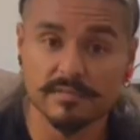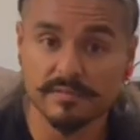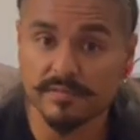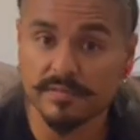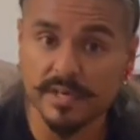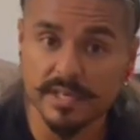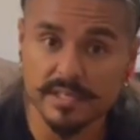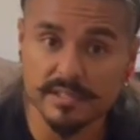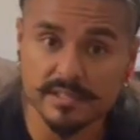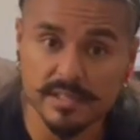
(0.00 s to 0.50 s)

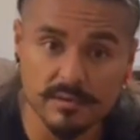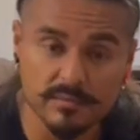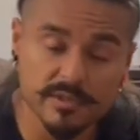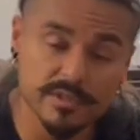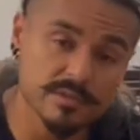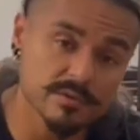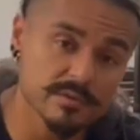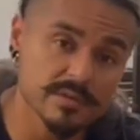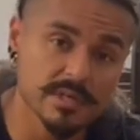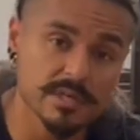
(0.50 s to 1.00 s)
fight that we
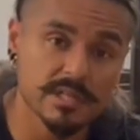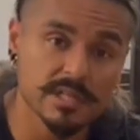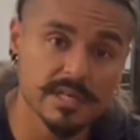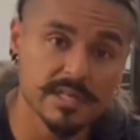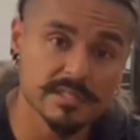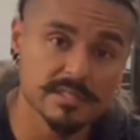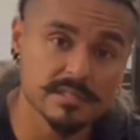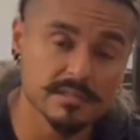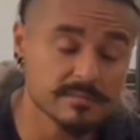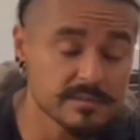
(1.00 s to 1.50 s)
do in
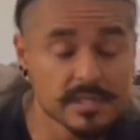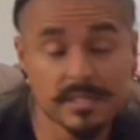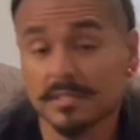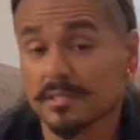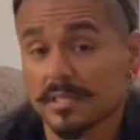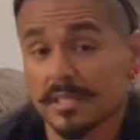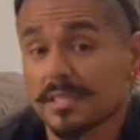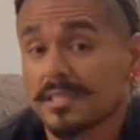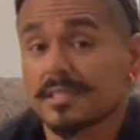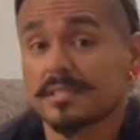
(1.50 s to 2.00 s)
classes?
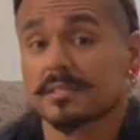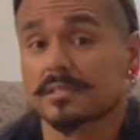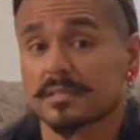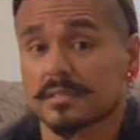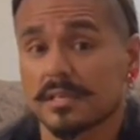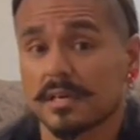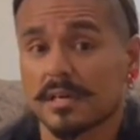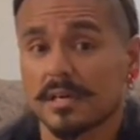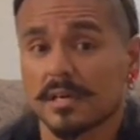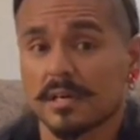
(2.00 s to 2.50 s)
Because it
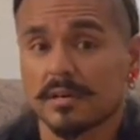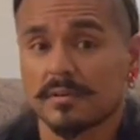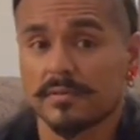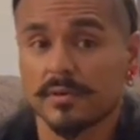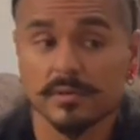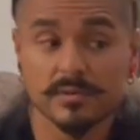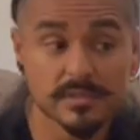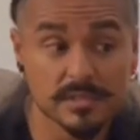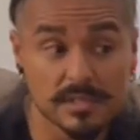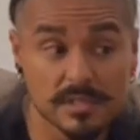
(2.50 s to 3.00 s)
is,
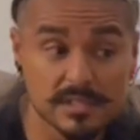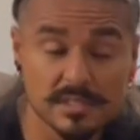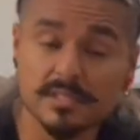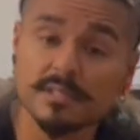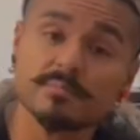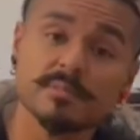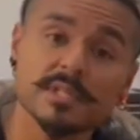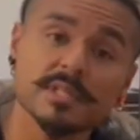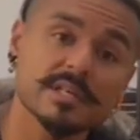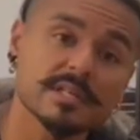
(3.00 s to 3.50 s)
folks, a
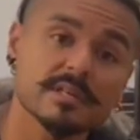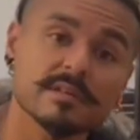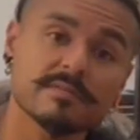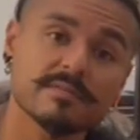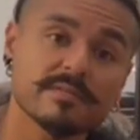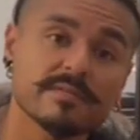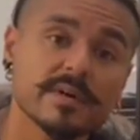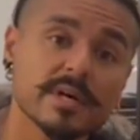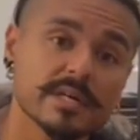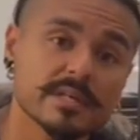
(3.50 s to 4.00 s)
simulated
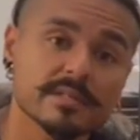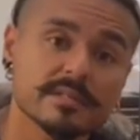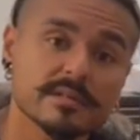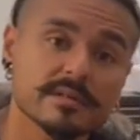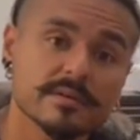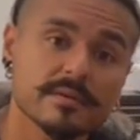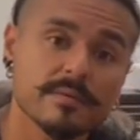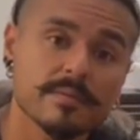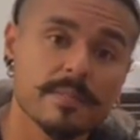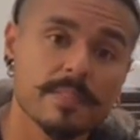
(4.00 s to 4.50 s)
fight.
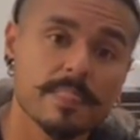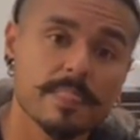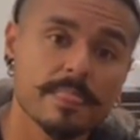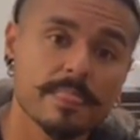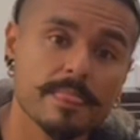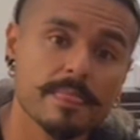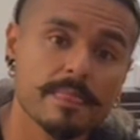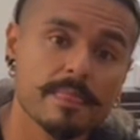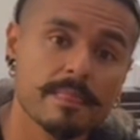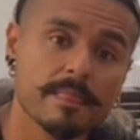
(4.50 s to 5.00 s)

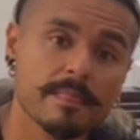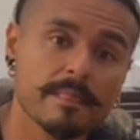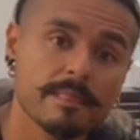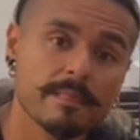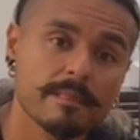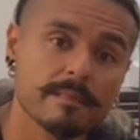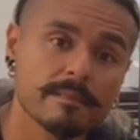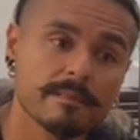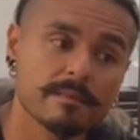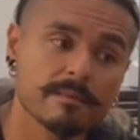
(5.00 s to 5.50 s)

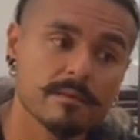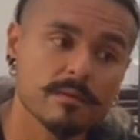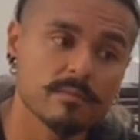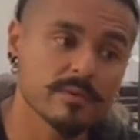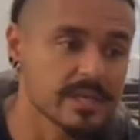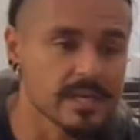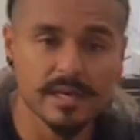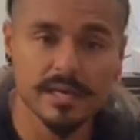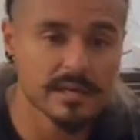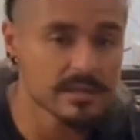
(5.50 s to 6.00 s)
We
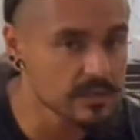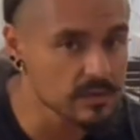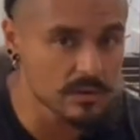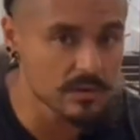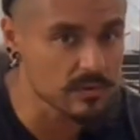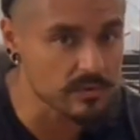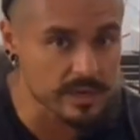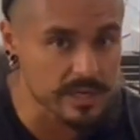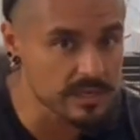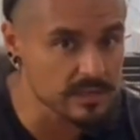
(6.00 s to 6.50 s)
can't
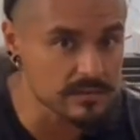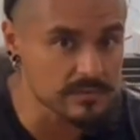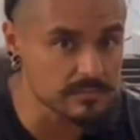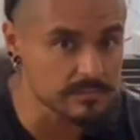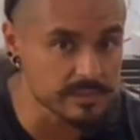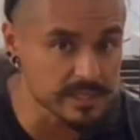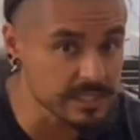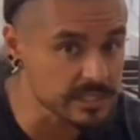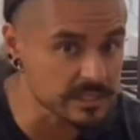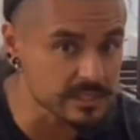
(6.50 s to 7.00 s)
go around
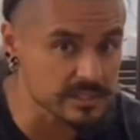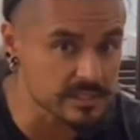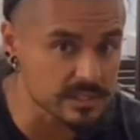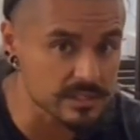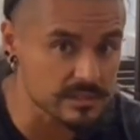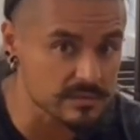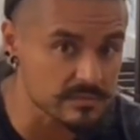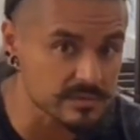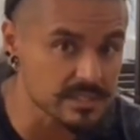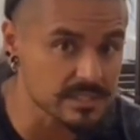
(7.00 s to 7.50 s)
beating each
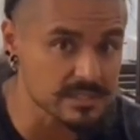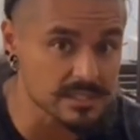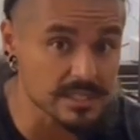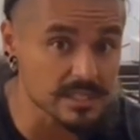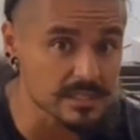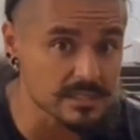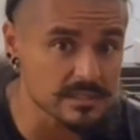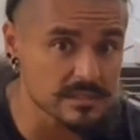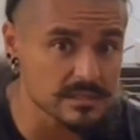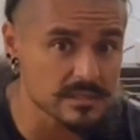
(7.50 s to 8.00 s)
other with
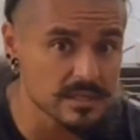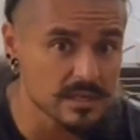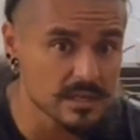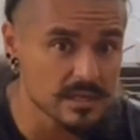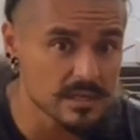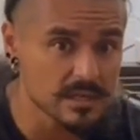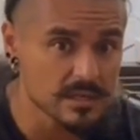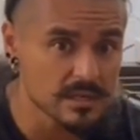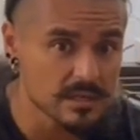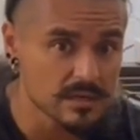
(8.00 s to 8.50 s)
sticks,
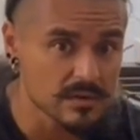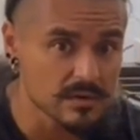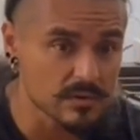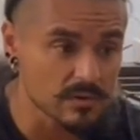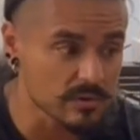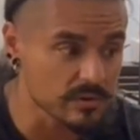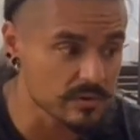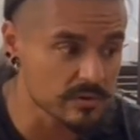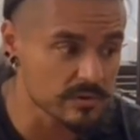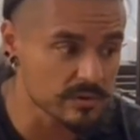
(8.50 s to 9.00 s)

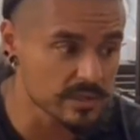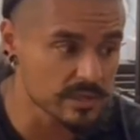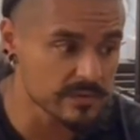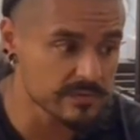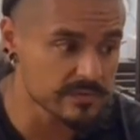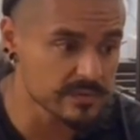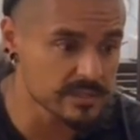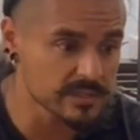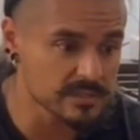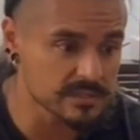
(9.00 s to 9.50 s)
or
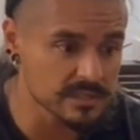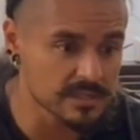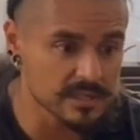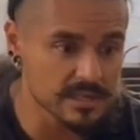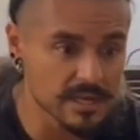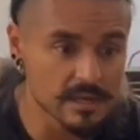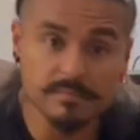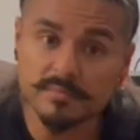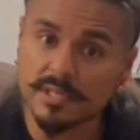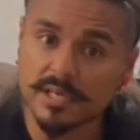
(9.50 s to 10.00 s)
if it's an
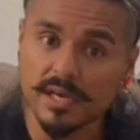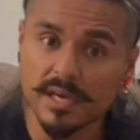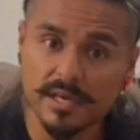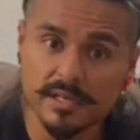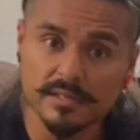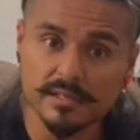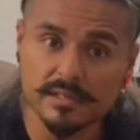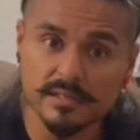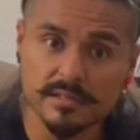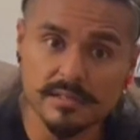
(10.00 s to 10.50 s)

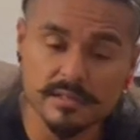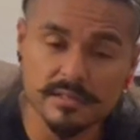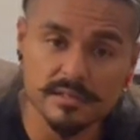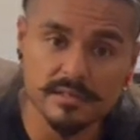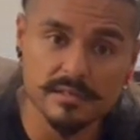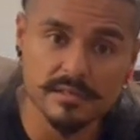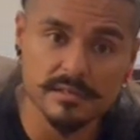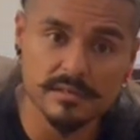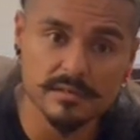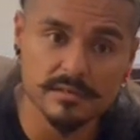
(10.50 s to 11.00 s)

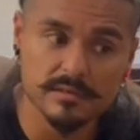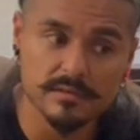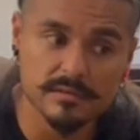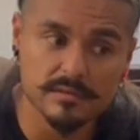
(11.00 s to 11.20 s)
empty-handed